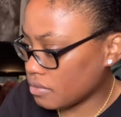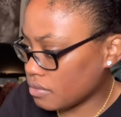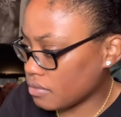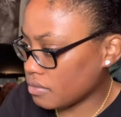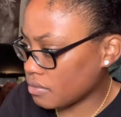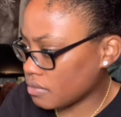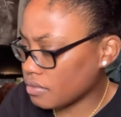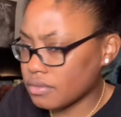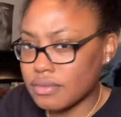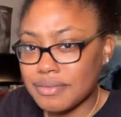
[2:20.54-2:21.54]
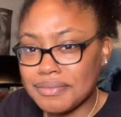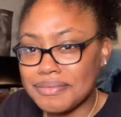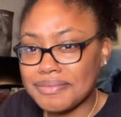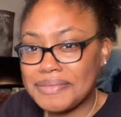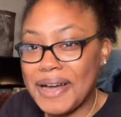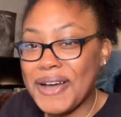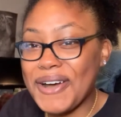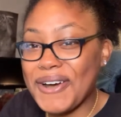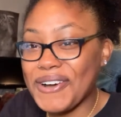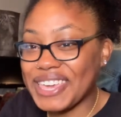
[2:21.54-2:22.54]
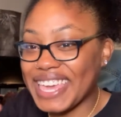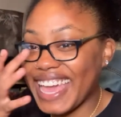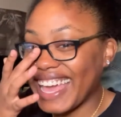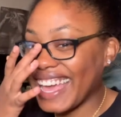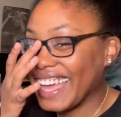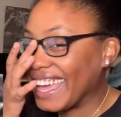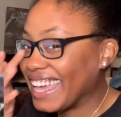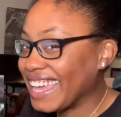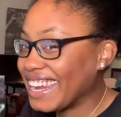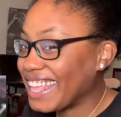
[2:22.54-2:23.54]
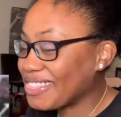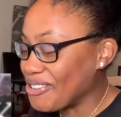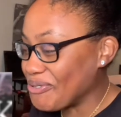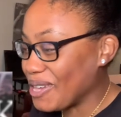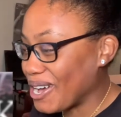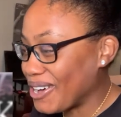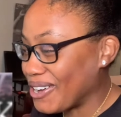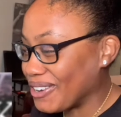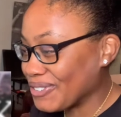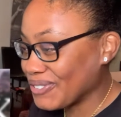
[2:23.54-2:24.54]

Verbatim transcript: since I was a chick. Okay, that threw me off.